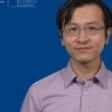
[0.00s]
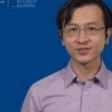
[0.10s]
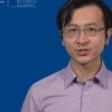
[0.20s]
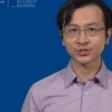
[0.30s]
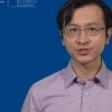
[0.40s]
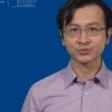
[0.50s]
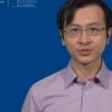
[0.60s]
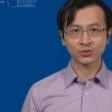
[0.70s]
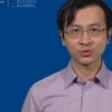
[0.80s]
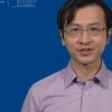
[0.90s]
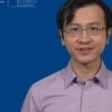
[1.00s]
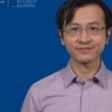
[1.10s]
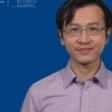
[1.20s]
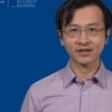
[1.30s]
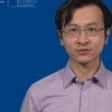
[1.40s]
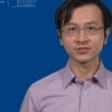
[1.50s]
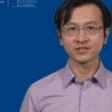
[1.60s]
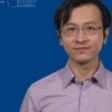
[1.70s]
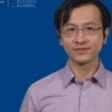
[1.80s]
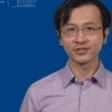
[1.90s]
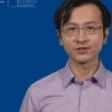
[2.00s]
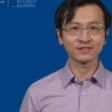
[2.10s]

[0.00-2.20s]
features recorded faculty video